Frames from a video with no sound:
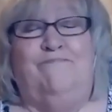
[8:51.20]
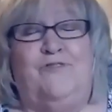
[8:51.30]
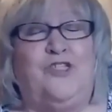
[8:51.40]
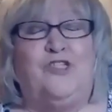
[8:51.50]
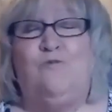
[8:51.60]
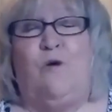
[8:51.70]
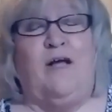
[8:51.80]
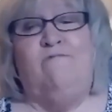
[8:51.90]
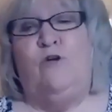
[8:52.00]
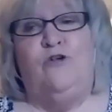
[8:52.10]
just what
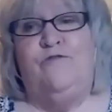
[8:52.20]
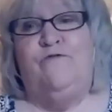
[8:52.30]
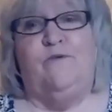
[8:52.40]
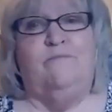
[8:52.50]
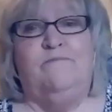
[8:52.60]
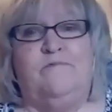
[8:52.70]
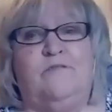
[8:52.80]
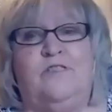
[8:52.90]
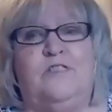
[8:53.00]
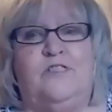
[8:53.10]
I've learned from
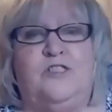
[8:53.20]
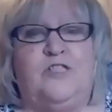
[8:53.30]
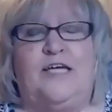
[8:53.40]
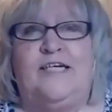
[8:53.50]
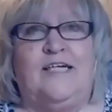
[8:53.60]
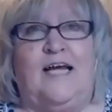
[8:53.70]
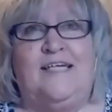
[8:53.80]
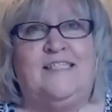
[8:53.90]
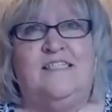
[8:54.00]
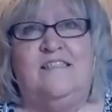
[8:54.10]
taking
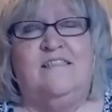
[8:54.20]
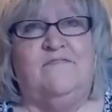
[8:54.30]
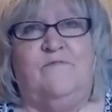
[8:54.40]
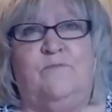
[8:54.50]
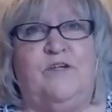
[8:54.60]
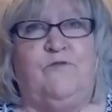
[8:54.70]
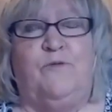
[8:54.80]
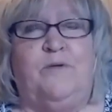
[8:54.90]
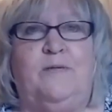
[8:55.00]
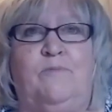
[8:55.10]
classes from
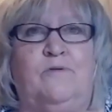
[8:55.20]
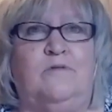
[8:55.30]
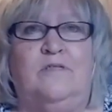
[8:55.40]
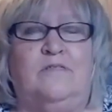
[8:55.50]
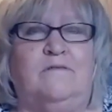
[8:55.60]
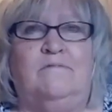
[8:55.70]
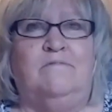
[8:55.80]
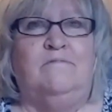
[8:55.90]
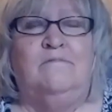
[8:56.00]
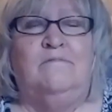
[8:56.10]
different people, and
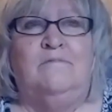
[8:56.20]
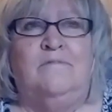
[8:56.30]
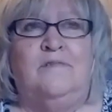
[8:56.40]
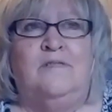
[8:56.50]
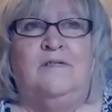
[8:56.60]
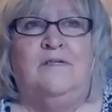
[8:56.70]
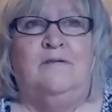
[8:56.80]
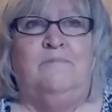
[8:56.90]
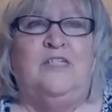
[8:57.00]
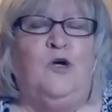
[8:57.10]

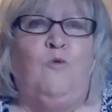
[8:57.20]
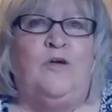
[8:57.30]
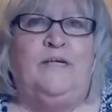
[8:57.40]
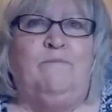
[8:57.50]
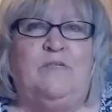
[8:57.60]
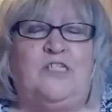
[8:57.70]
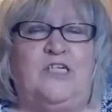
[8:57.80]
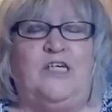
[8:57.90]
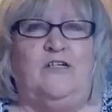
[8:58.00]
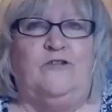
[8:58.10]
but no one in
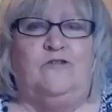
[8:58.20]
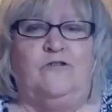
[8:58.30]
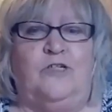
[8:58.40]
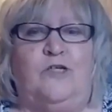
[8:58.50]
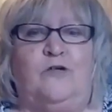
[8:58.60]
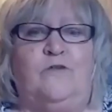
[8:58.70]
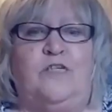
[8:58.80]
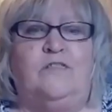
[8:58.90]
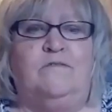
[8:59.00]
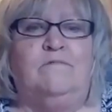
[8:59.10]
particular, you know,
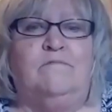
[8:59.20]
that